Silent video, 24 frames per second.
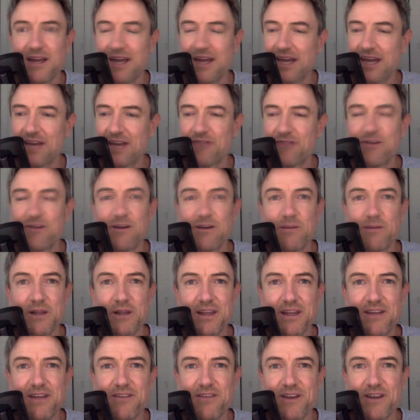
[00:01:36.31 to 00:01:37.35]
And if I
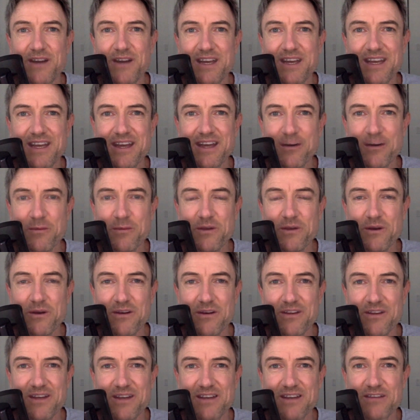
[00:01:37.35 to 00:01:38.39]
believe that I can help you
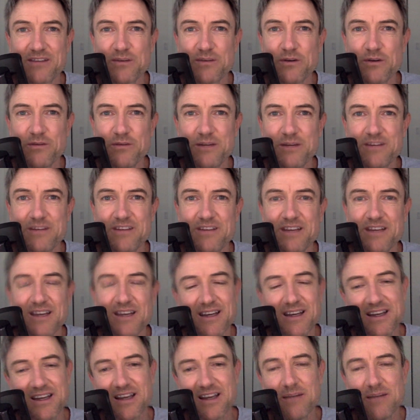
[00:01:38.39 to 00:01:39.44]
over the next 12 months,
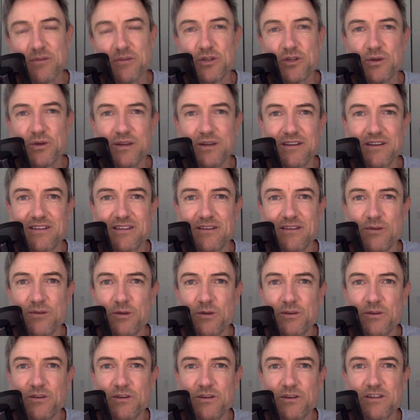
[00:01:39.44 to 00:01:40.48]
come join us in
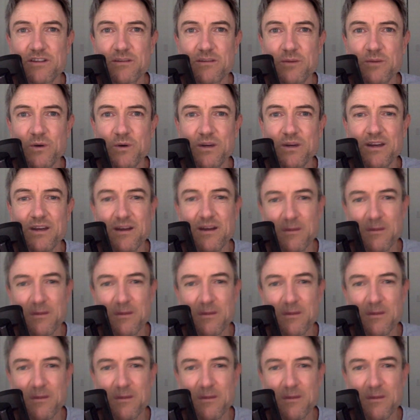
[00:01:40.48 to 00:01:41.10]
rheumatoid support.